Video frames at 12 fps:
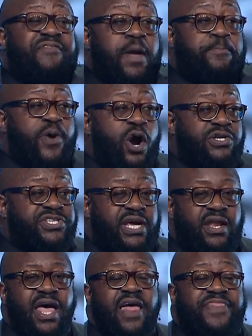a
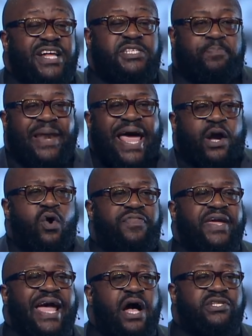person that's black on
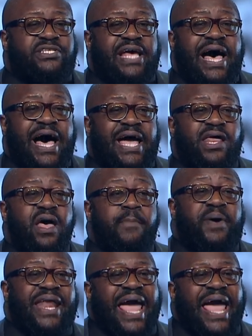the outside but